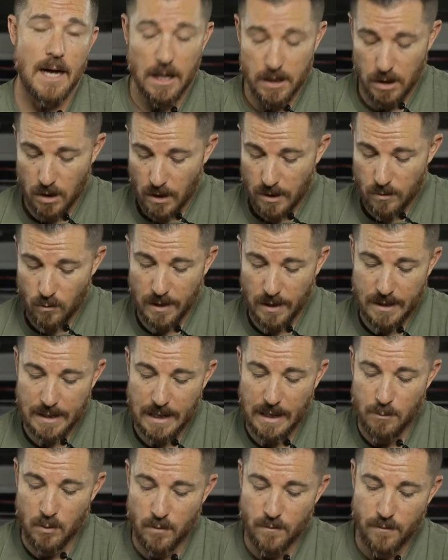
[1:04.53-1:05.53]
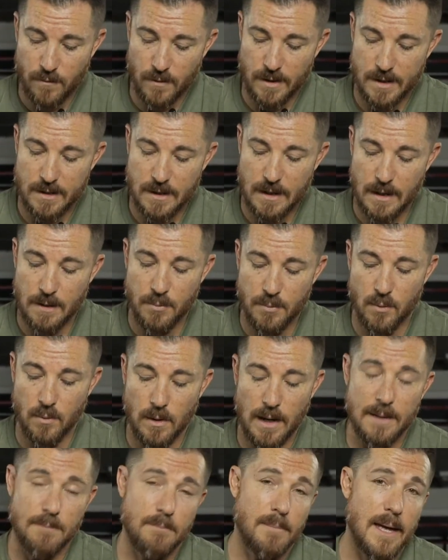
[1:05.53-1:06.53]
a lightweight cable, for example,
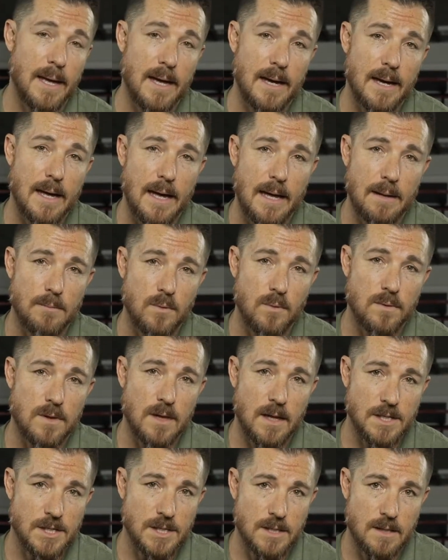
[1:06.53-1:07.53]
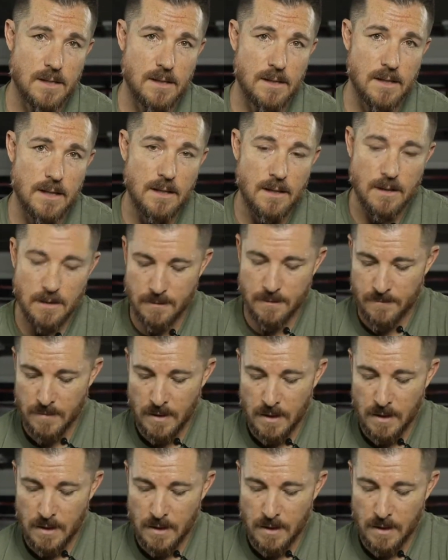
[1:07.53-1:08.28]
a bear cable such as this